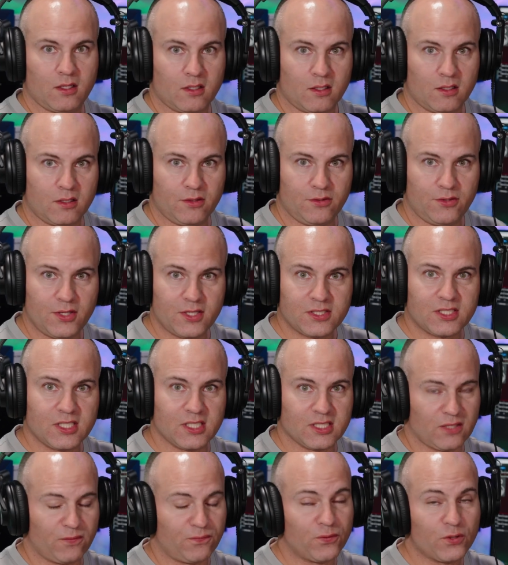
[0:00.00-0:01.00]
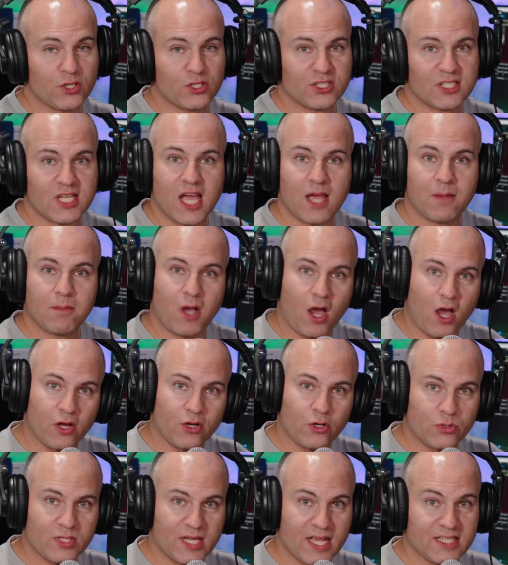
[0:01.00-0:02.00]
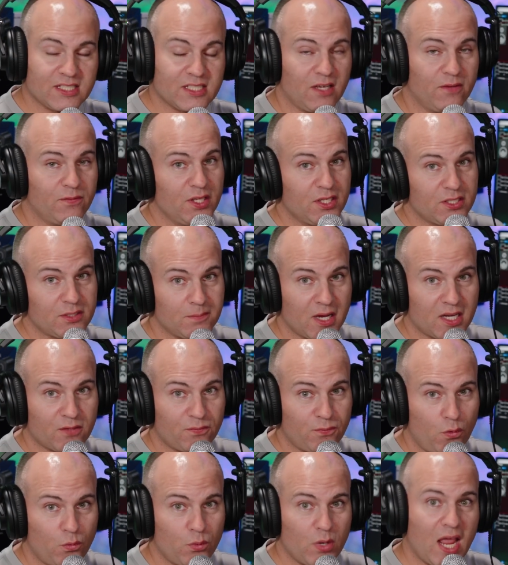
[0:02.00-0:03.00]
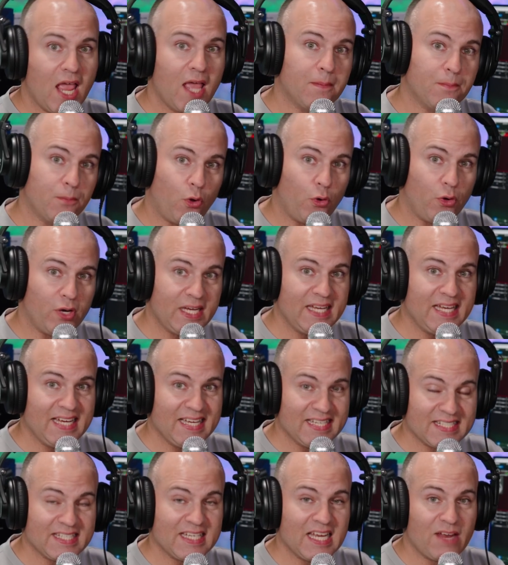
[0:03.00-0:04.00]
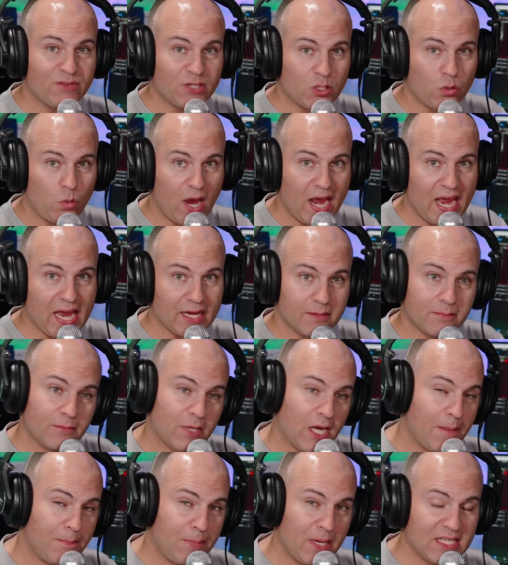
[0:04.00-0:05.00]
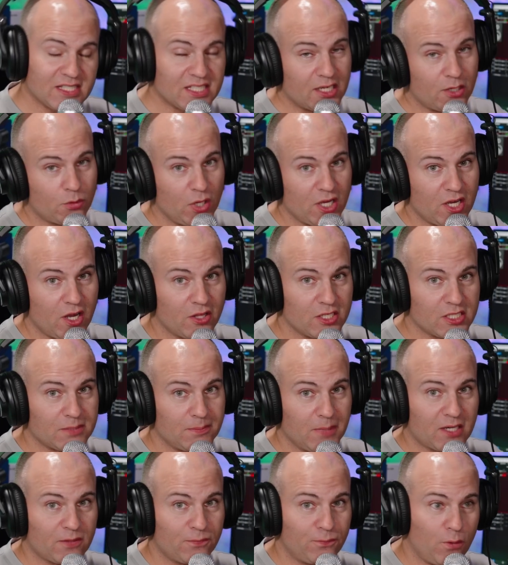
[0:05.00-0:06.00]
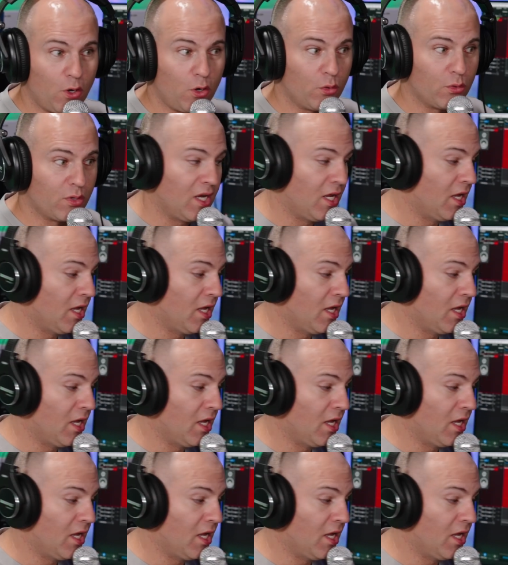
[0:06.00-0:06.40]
This is the first time audio test of this microphone, and boy, is it ever quiet. I'm basically right on this microphone.